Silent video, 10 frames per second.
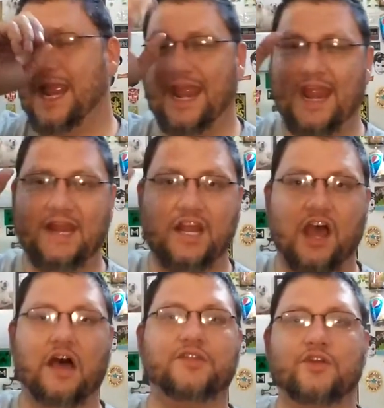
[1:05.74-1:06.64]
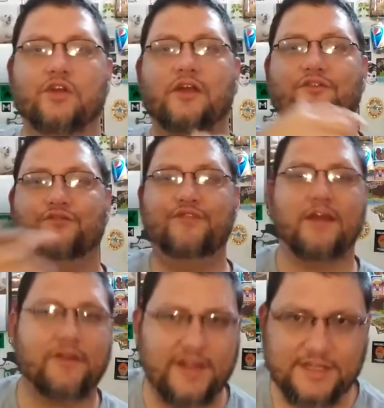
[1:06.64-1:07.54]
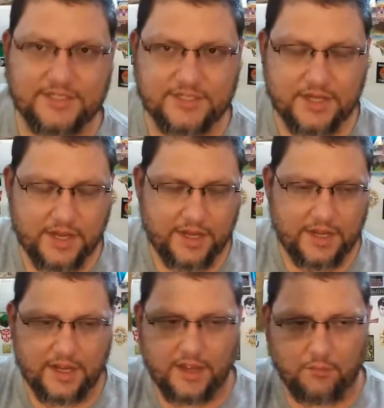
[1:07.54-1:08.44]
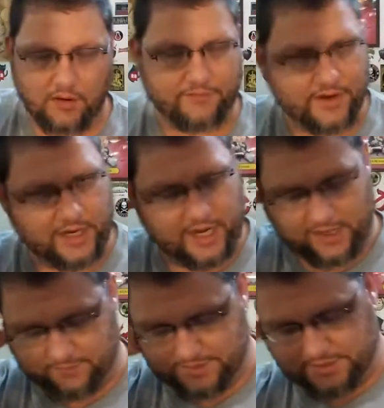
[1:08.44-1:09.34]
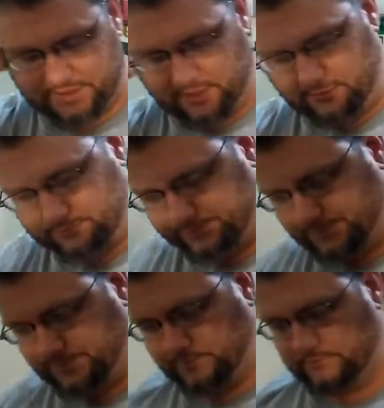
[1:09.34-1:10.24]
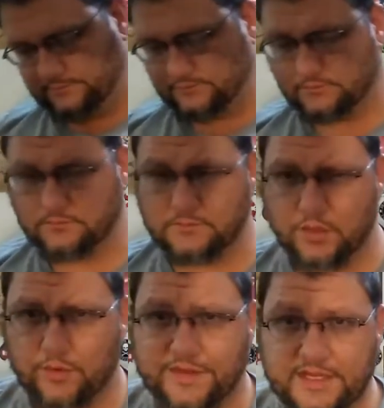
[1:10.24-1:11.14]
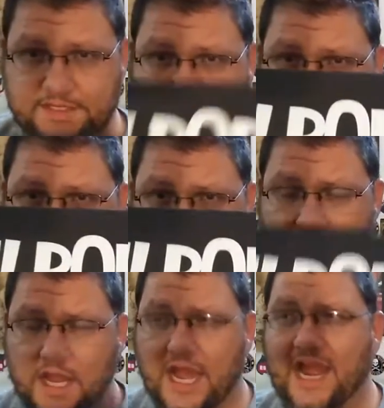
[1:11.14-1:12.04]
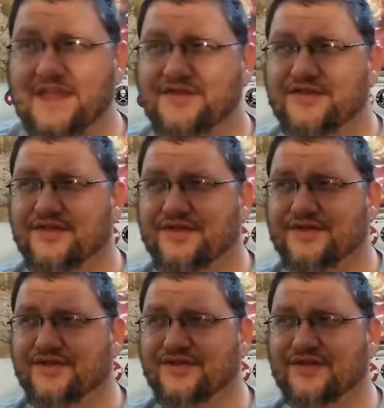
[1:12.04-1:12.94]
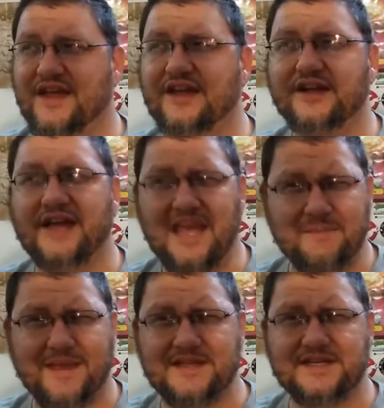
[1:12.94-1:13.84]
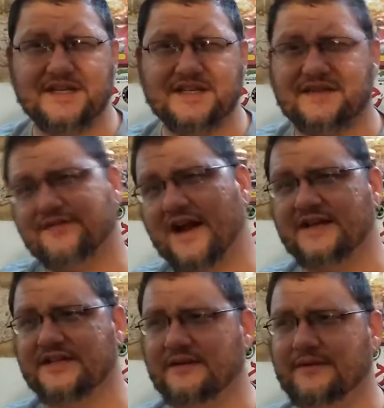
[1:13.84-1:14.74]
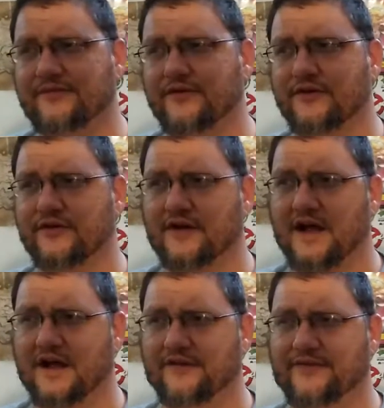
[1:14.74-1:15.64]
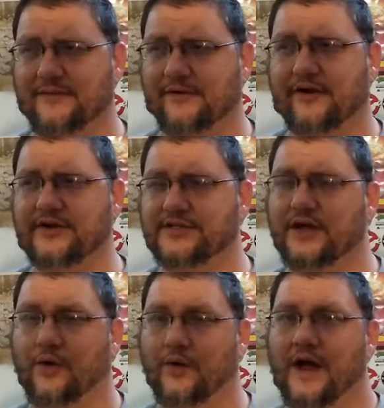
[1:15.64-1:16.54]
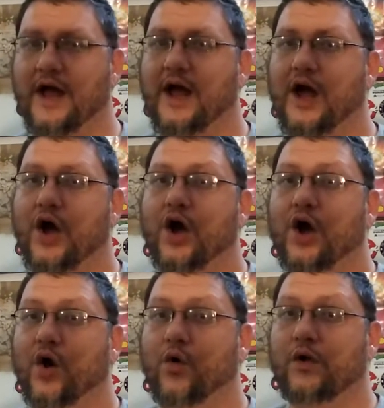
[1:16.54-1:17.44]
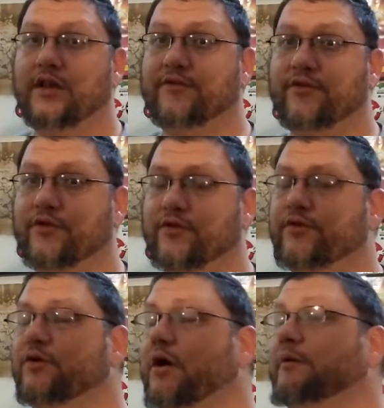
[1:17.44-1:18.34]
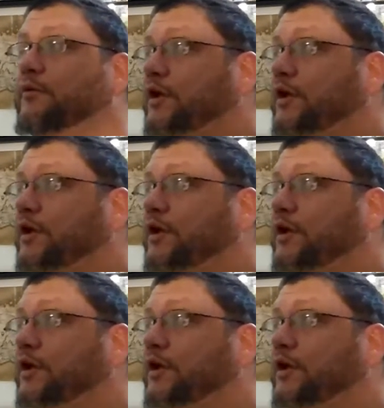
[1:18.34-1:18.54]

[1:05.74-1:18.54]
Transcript: and other various one-of-a-kind items. So, with that said, I think He-Man's in this. If not, it's going to be for February. So, without further ado, I will